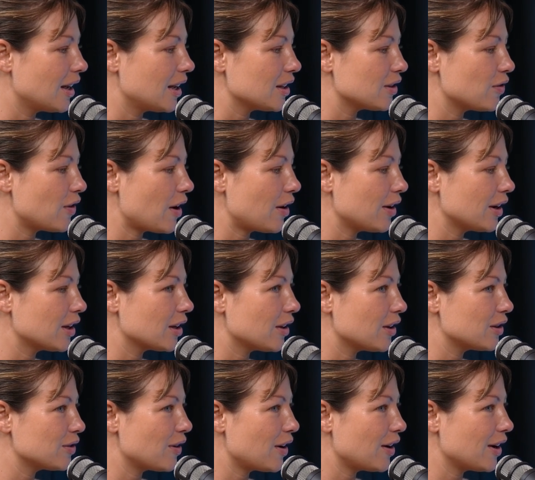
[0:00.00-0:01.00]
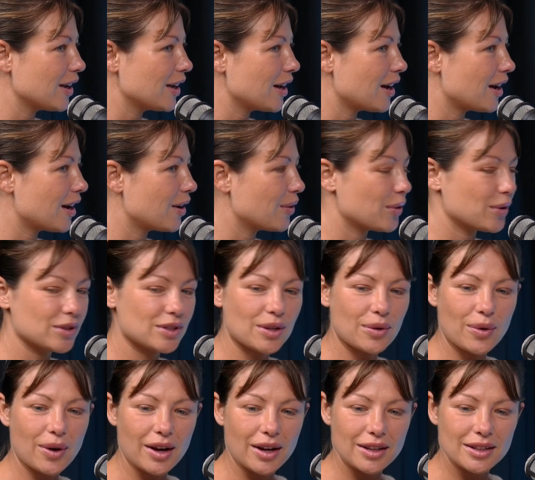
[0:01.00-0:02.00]
It's very. What's the
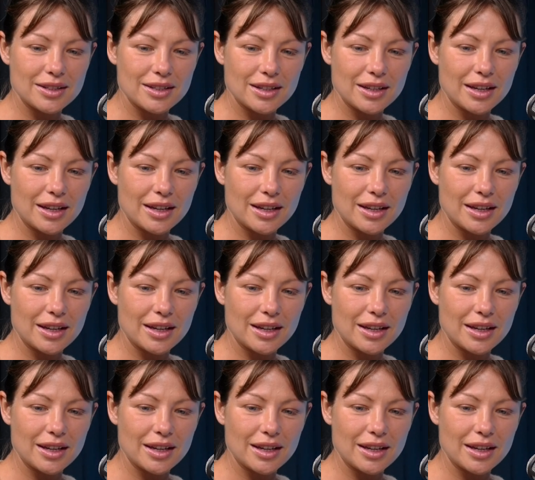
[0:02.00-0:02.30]
word?